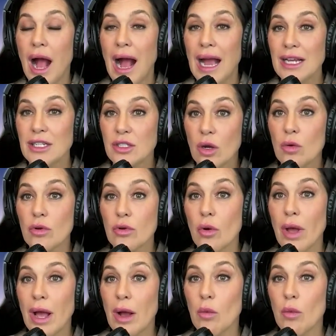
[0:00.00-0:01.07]
I don't know
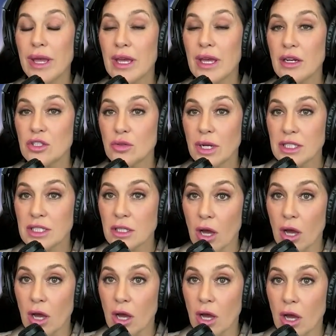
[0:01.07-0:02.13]
how we can address
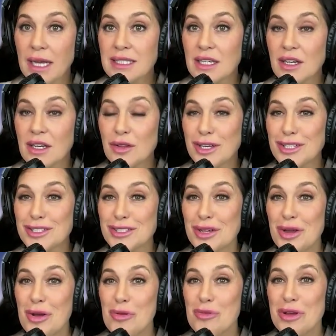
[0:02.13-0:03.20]
complex illness
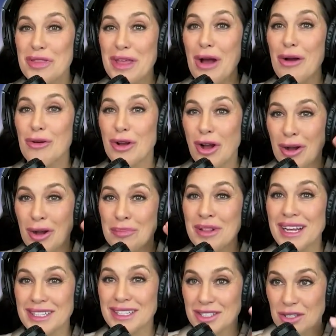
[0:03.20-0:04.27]
without
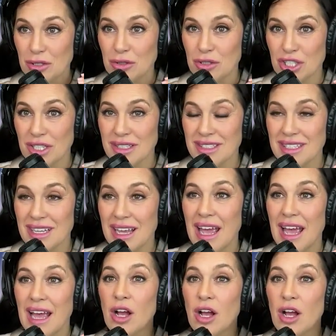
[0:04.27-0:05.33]
complex solutions,
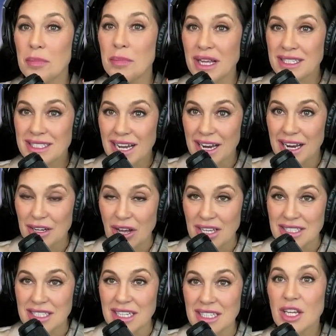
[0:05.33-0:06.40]
complex
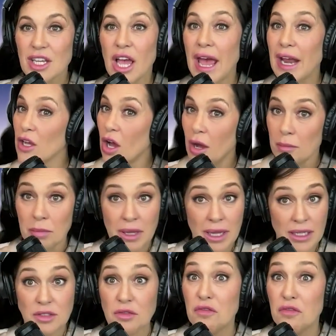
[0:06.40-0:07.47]
diagnostics, and
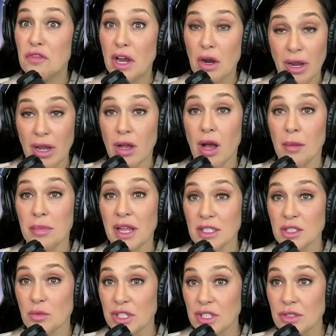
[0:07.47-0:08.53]
very
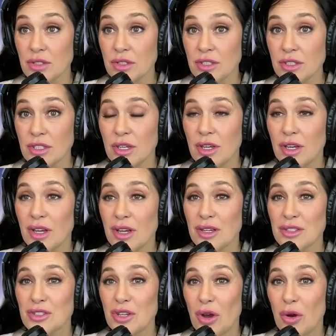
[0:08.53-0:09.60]
complex research.
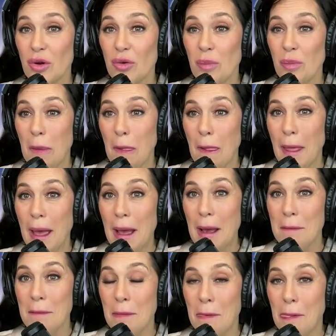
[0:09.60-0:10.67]
So
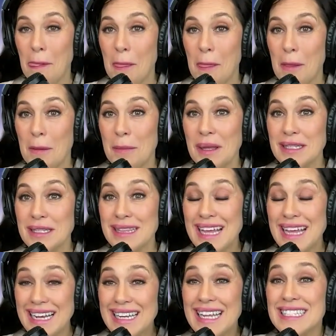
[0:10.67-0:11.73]

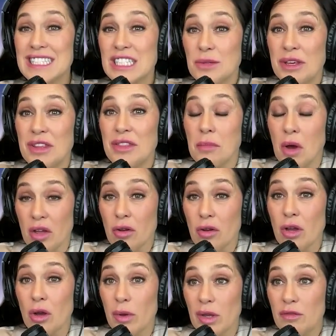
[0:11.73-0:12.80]
that needs to be the model
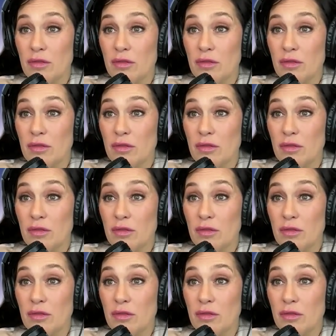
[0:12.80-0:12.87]
going